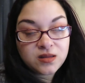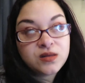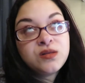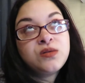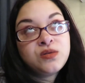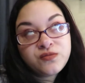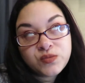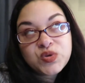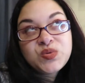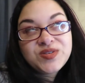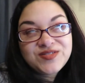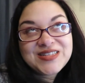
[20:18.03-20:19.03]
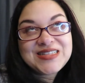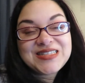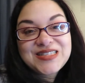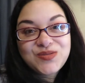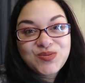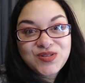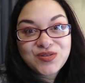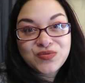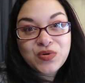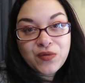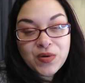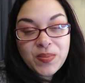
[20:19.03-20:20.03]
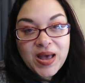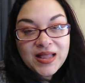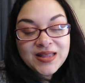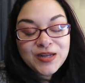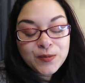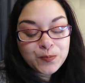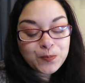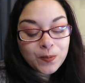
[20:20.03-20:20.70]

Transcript: the new, new one released that was the Aurora palette,